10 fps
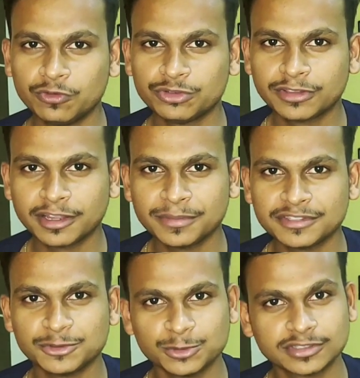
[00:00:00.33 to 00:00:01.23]
Do
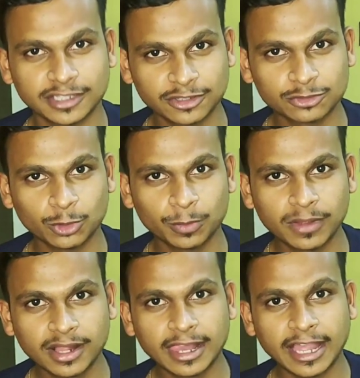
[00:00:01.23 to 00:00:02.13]
physiotherapists use
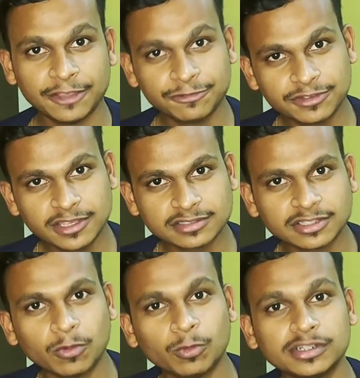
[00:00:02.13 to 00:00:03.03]
stethoscope? If
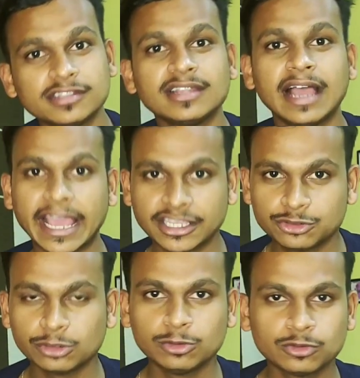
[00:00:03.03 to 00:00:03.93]
yes, what is the
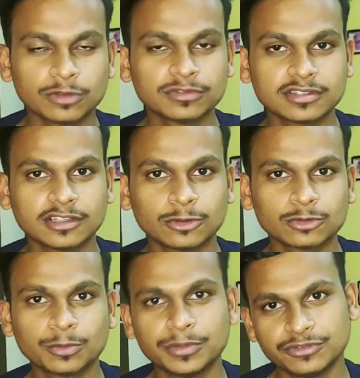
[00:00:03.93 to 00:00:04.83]
actual use of the
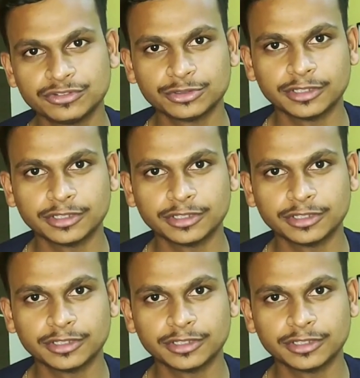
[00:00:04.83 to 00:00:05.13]
stethoscope in